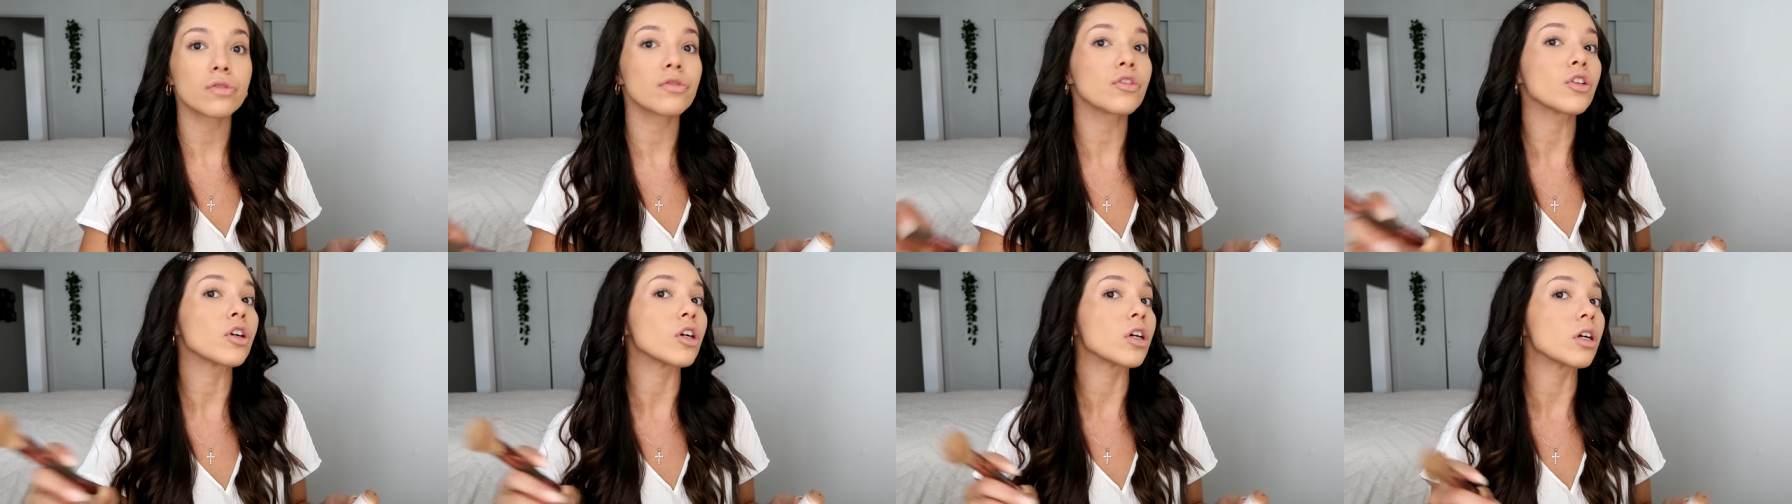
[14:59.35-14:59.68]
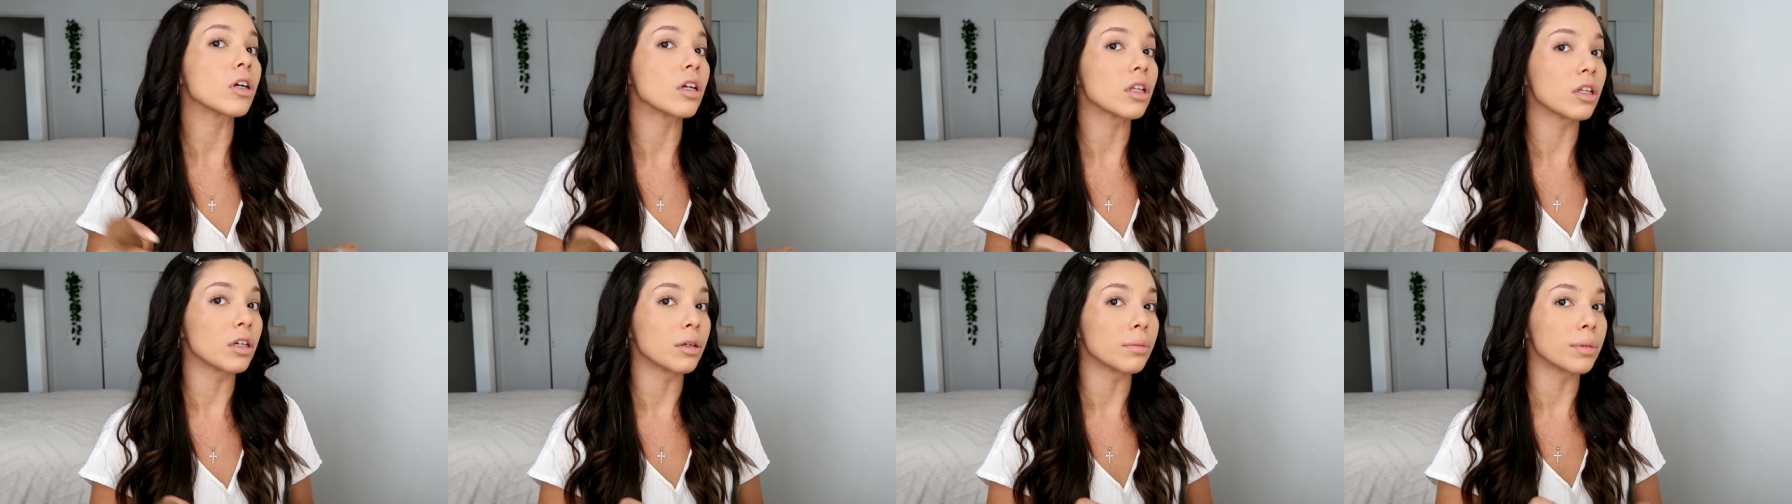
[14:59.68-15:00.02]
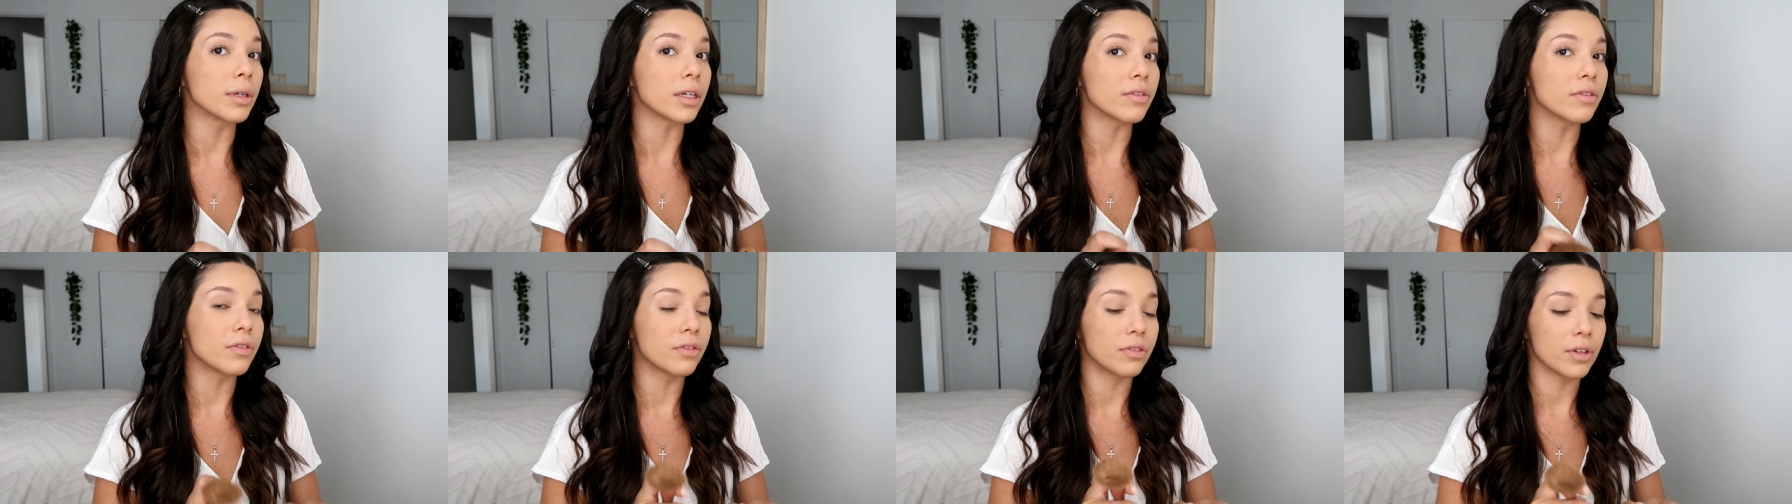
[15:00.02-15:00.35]
for a little
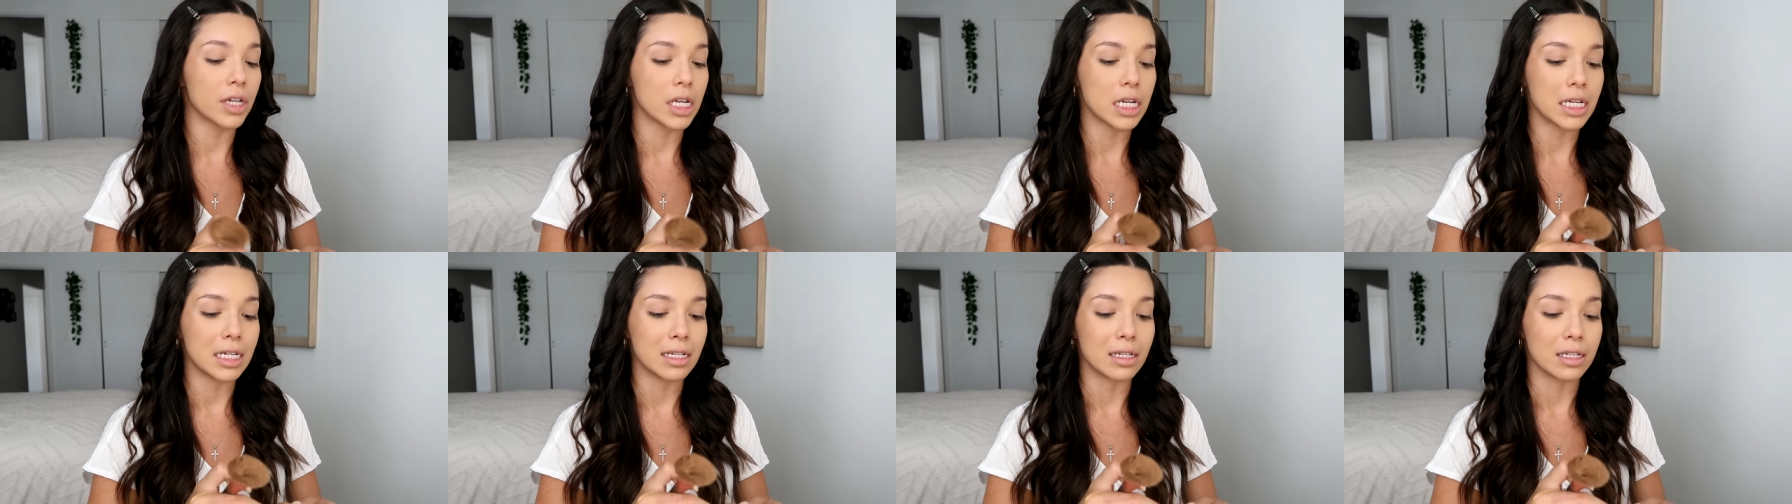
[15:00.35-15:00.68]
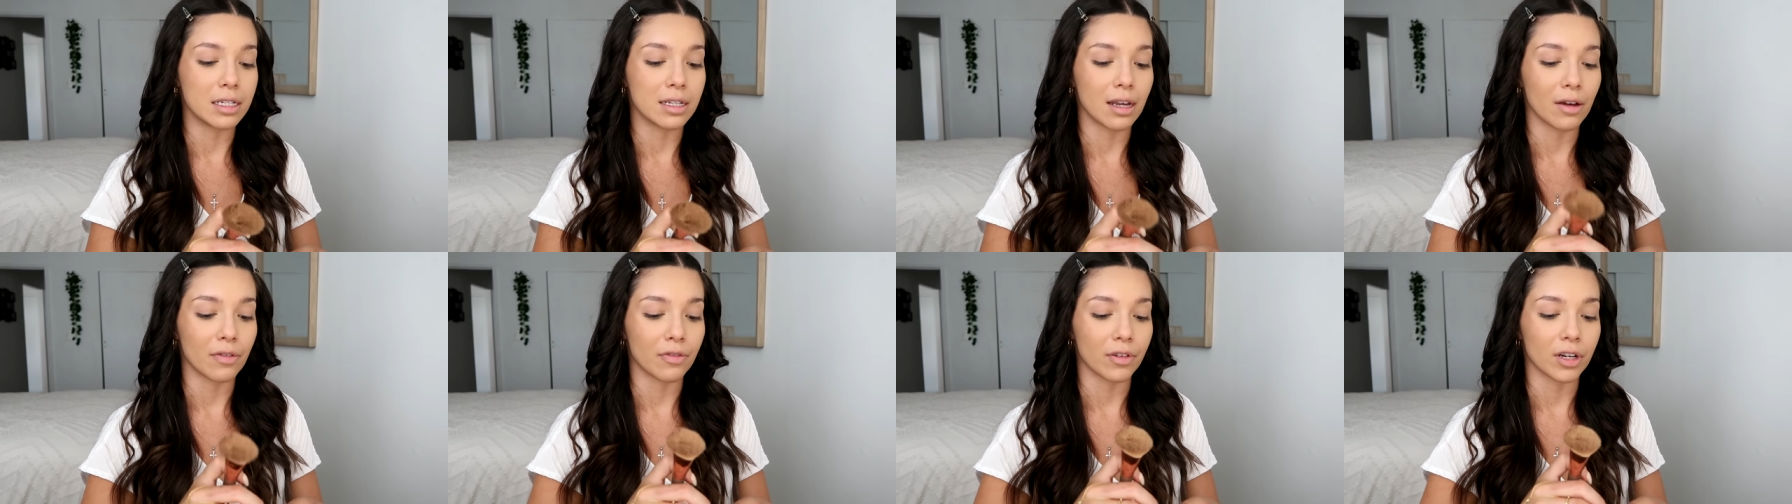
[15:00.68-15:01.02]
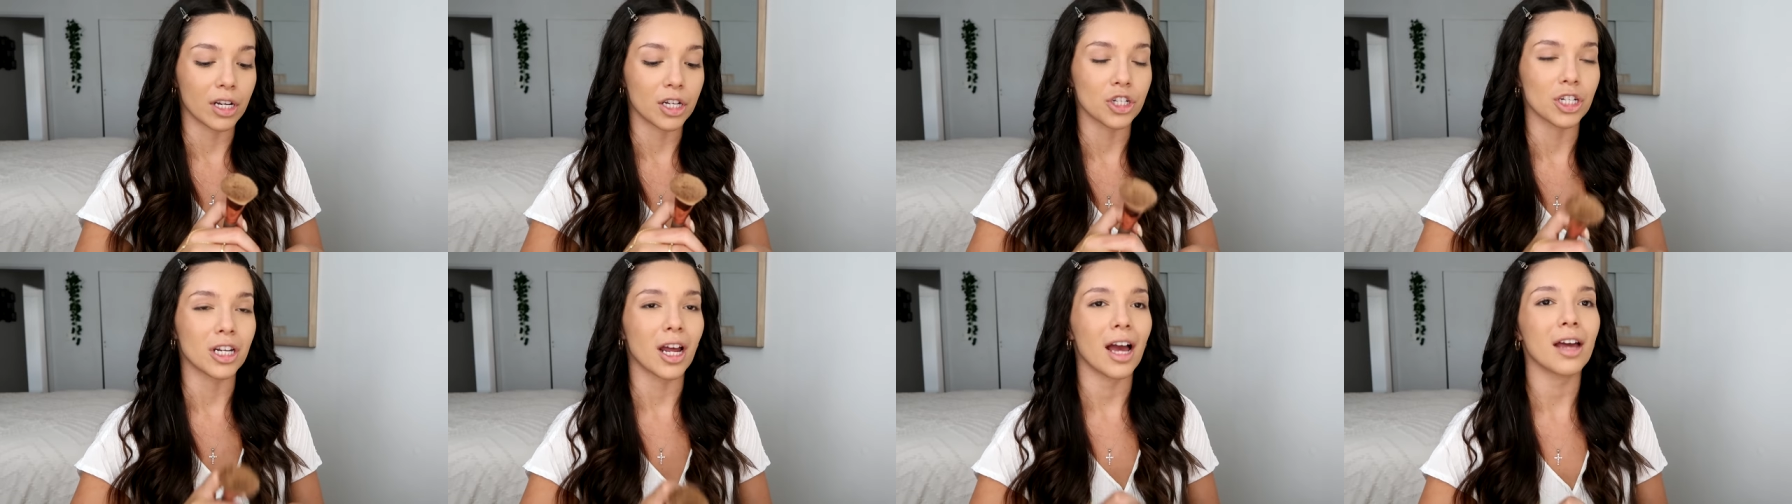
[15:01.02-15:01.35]
bit of
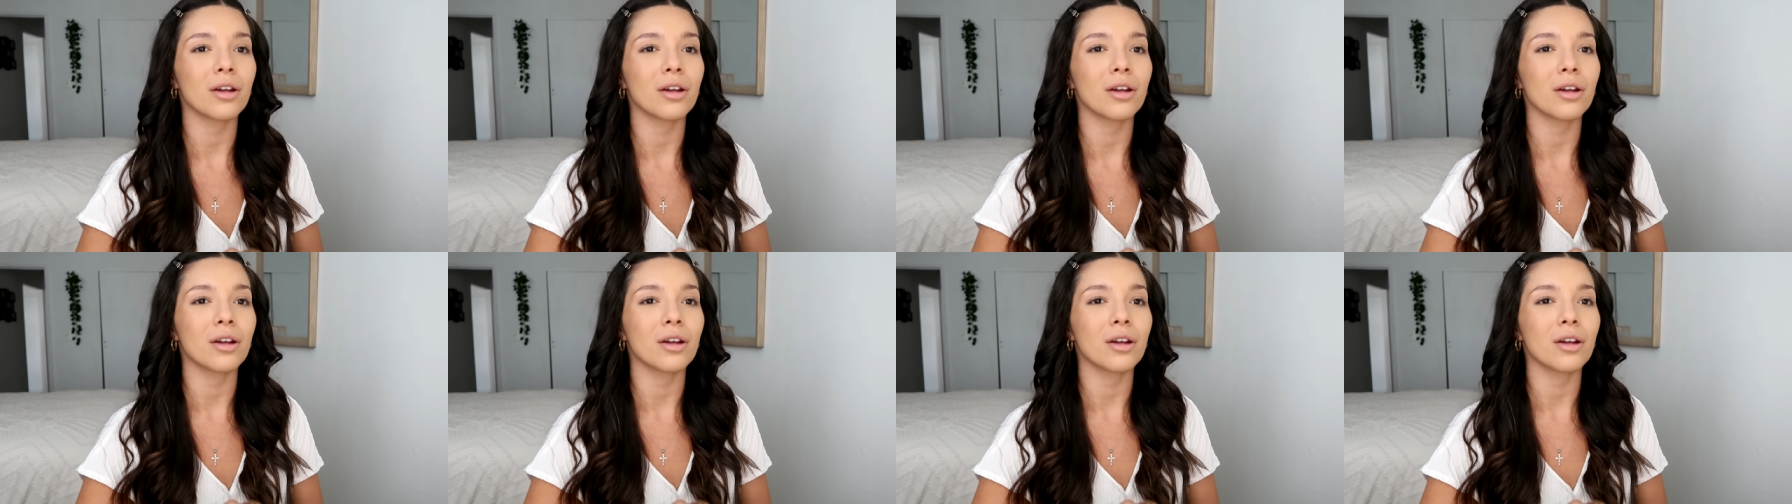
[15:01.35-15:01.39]
definition.